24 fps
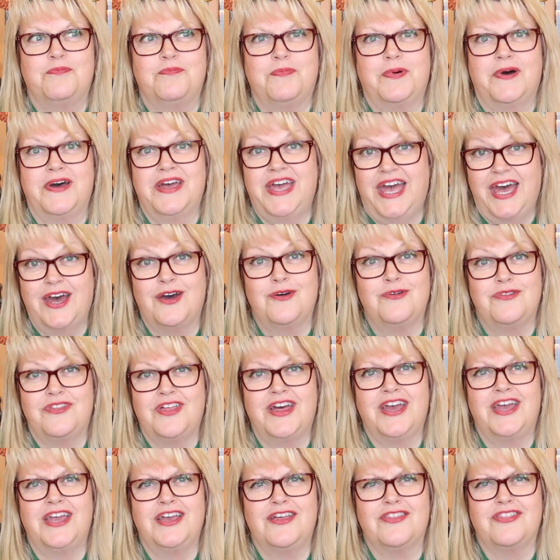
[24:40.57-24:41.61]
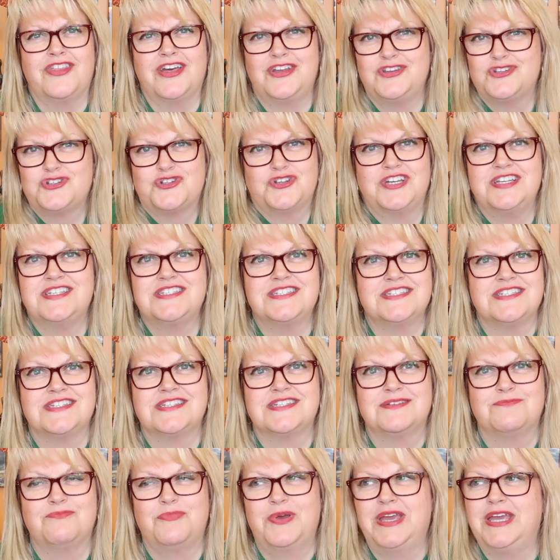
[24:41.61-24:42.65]
by how they treat
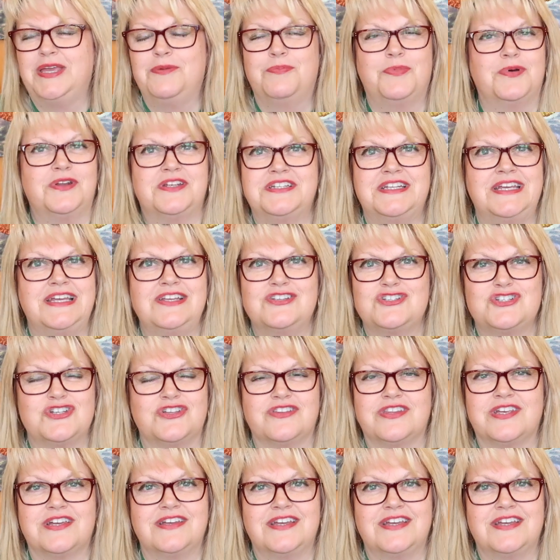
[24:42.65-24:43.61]
people and each other.